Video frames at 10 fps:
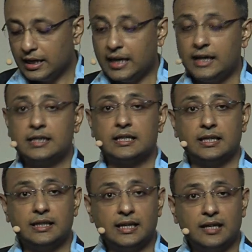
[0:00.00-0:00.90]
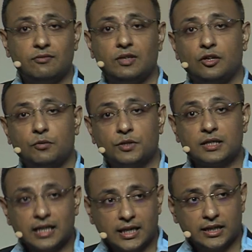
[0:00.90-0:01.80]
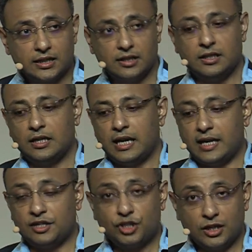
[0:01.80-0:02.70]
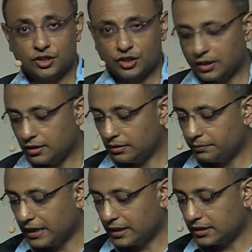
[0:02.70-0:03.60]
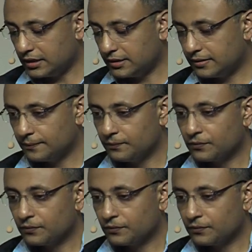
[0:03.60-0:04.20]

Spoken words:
and in the end, we hope to guide and change clinical practice.